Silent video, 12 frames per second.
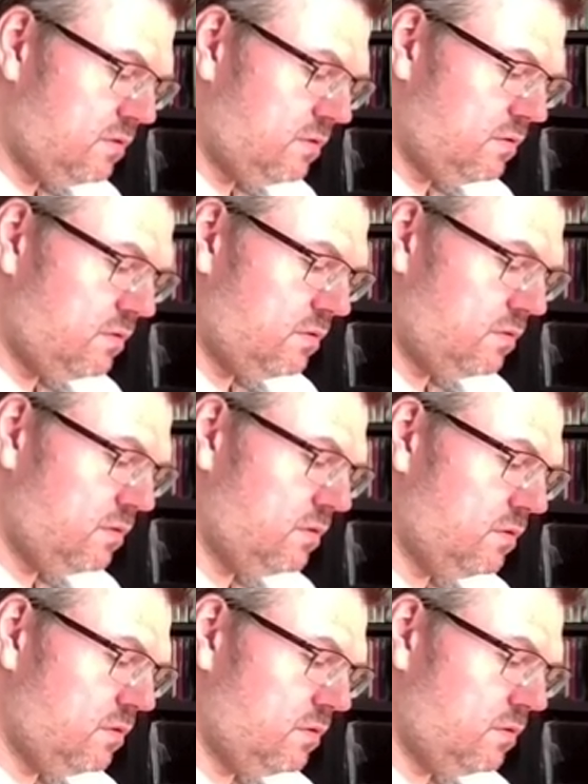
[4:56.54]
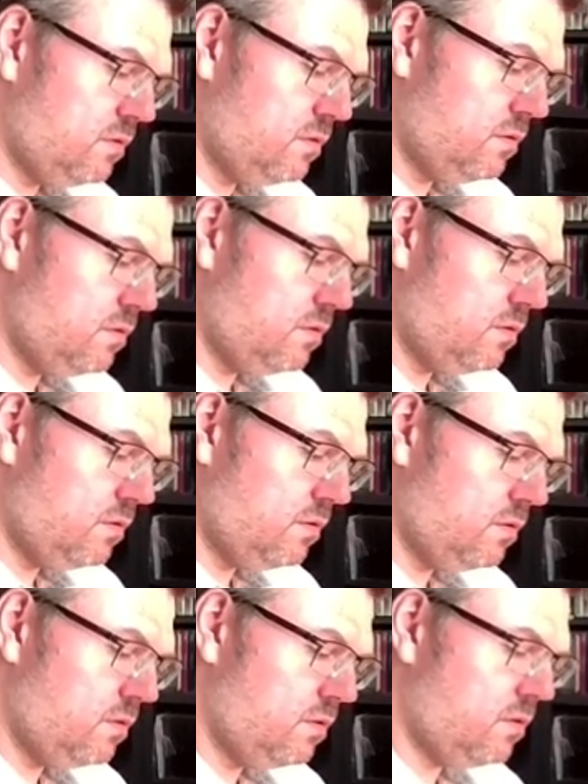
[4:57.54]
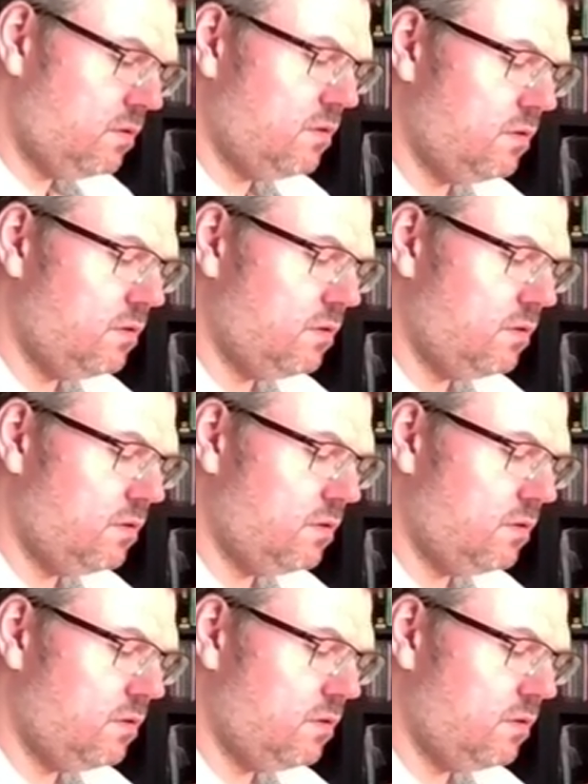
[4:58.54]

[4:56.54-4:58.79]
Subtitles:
Nothing is said.